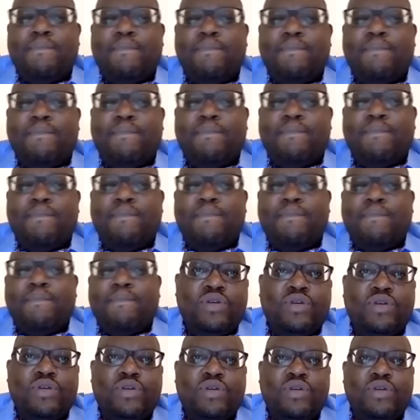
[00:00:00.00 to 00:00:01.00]
good day,
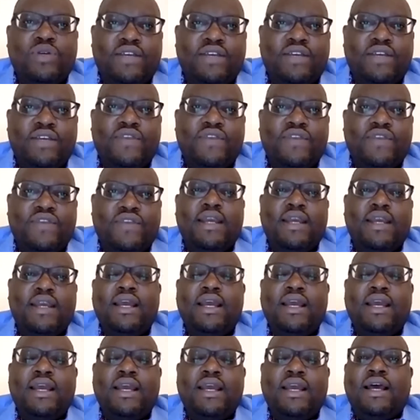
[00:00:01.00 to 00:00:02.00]
a good evening,
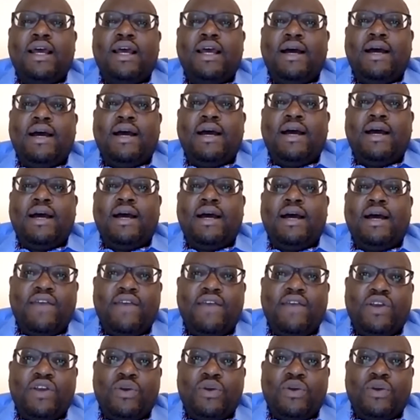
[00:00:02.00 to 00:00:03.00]

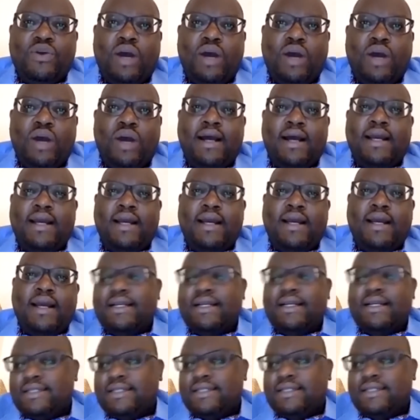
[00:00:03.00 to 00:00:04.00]
wherever you are,
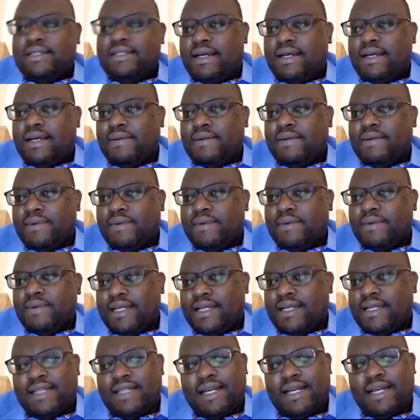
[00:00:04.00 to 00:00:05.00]
and
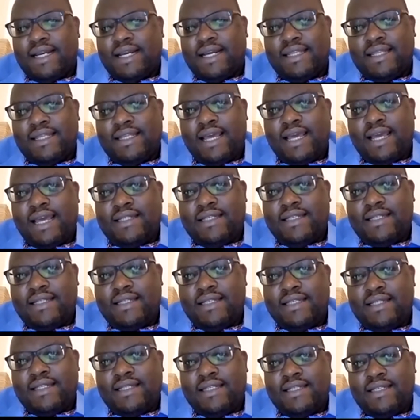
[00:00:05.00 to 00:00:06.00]
reiterate
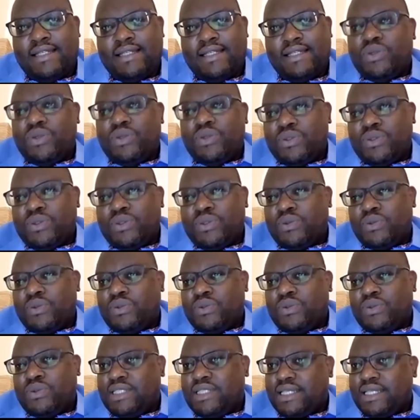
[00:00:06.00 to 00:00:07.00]
that we
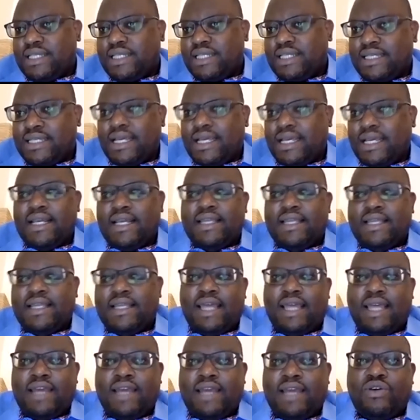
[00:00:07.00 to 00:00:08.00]
do
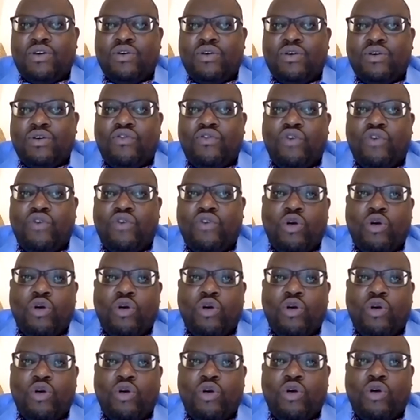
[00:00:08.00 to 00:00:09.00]
sincerely thank you for
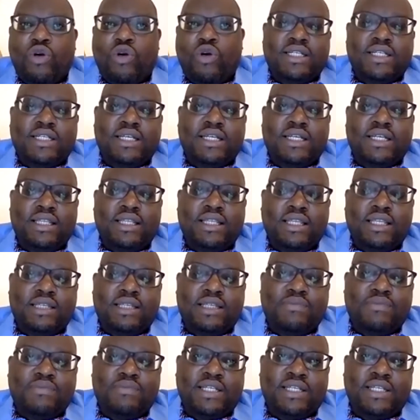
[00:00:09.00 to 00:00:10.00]
your participation
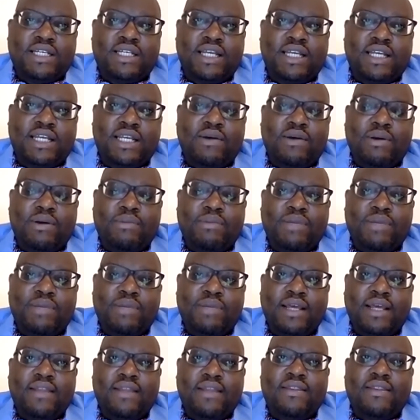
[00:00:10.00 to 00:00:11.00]
in this particular
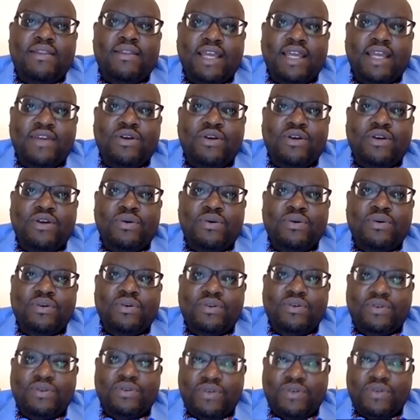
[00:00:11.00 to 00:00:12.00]
webinar. Thank you.
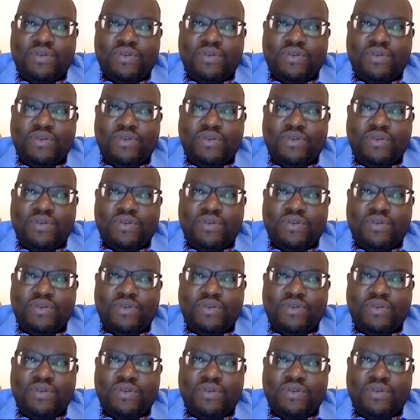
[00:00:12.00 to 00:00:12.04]
Good